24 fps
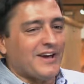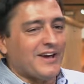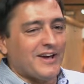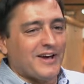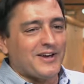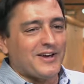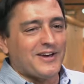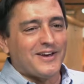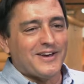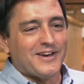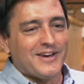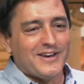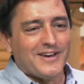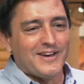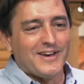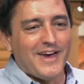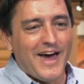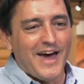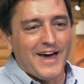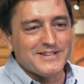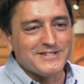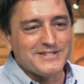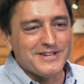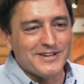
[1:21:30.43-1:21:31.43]
but uh,
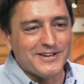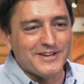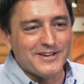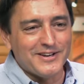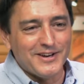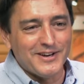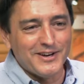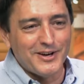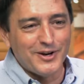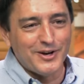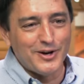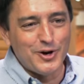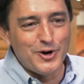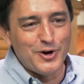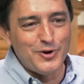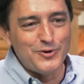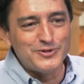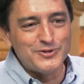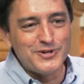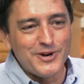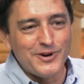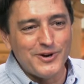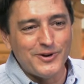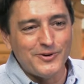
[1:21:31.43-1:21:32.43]
asking
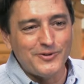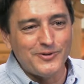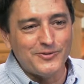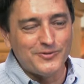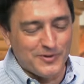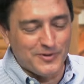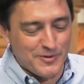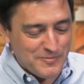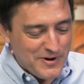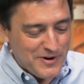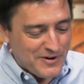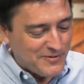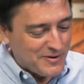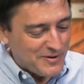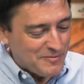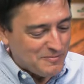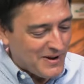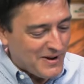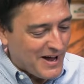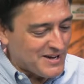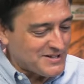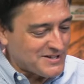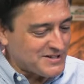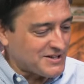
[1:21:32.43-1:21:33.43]
who's who from different
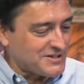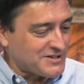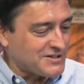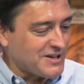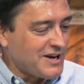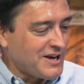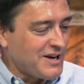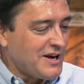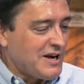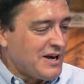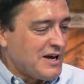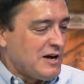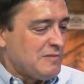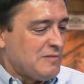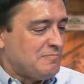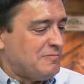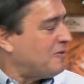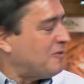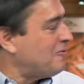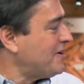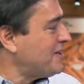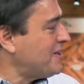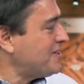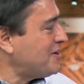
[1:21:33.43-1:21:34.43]
places.
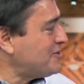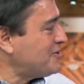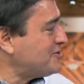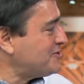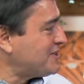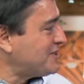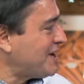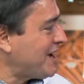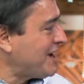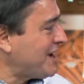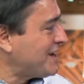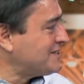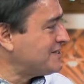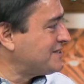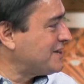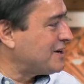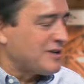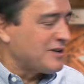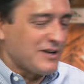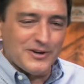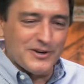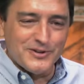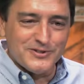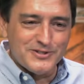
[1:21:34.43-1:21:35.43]
But one of those things
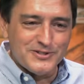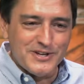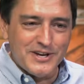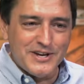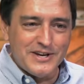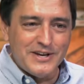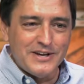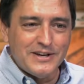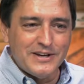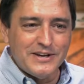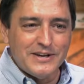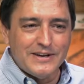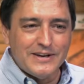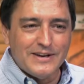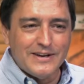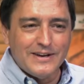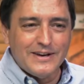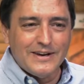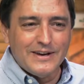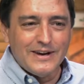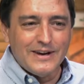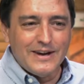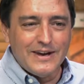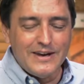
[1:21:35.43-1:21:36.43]
that he'll see,
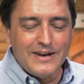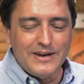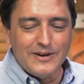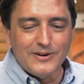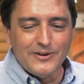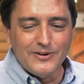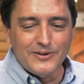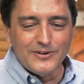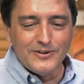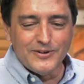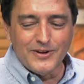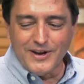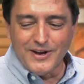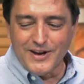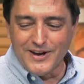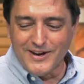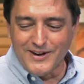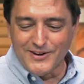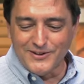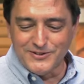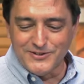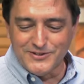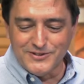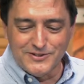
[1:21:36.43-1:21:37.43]
he'll,
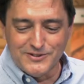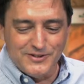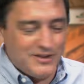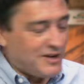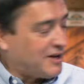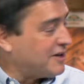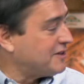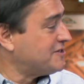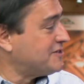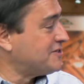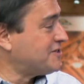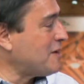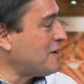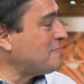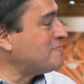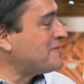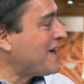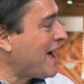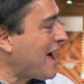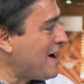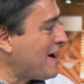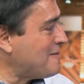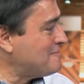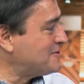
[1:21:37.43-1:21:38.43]
he'll
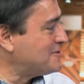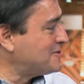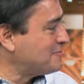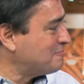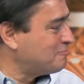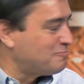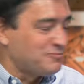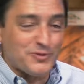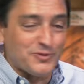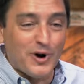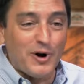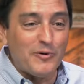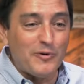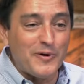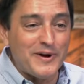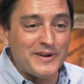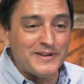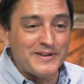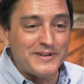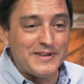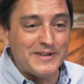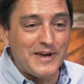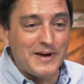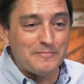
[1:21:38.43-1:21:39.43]
sometimes throw
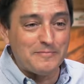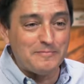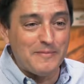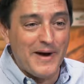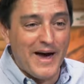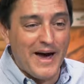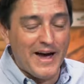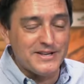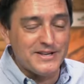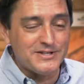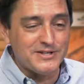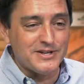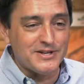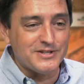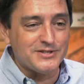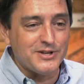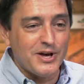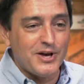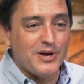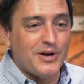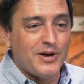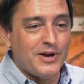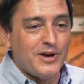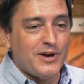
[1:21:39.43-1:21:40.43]
into that batch is,
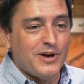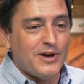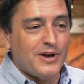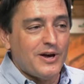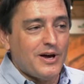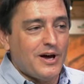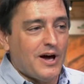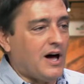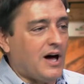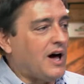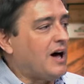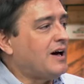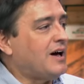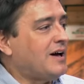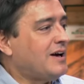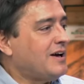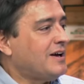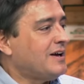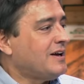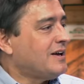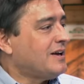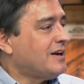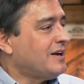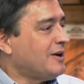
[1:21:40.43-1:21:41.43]
uh,
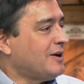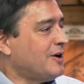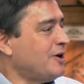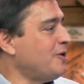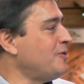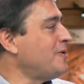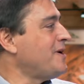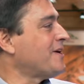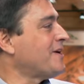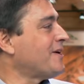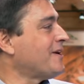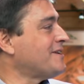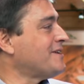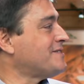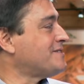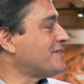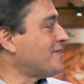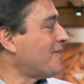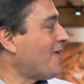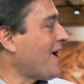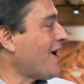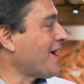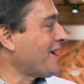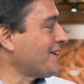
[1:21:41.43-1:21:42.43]
who here is
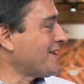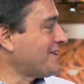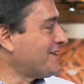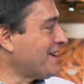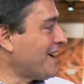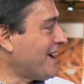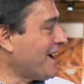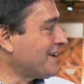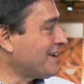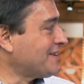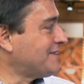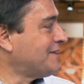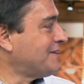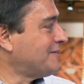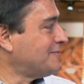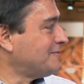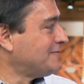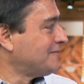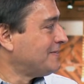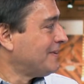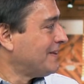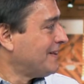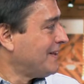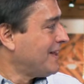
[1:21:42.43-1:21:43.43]
an architect?
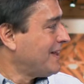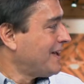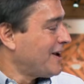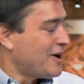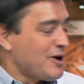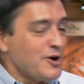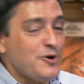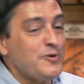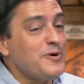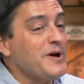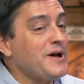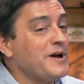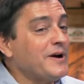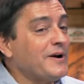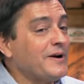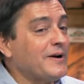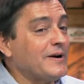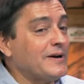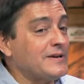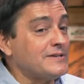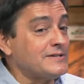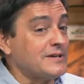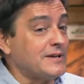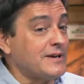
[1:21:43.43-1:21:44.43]
Who here
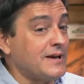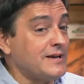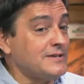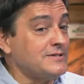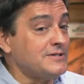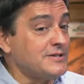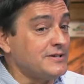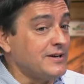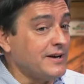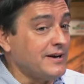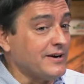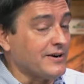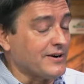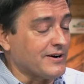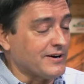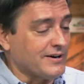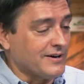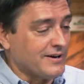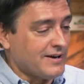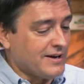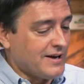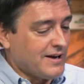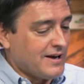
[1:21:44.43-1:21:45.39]
is an engineer?